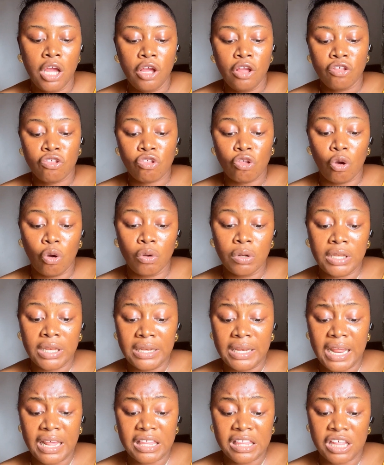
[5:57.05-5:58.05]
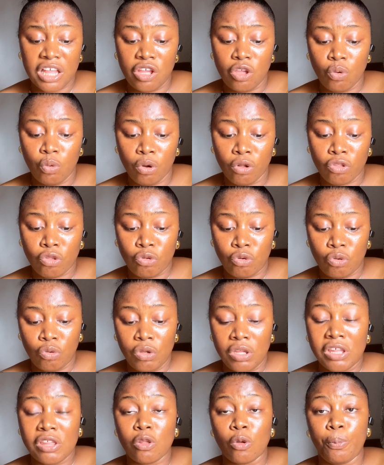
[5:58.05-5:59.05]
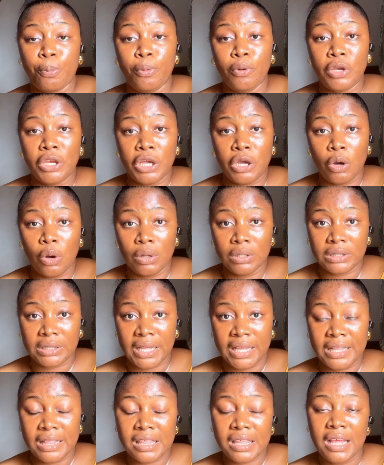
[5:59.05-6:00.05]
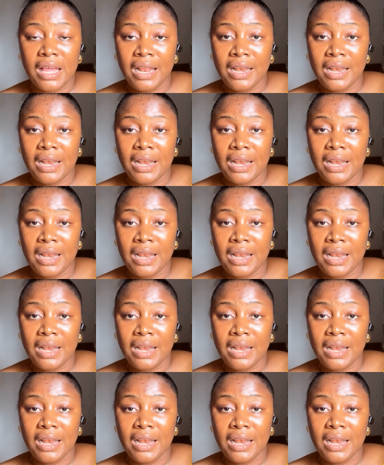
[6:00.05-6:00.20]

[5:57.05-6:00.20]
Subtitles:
So the next thing you want to do is to put the content,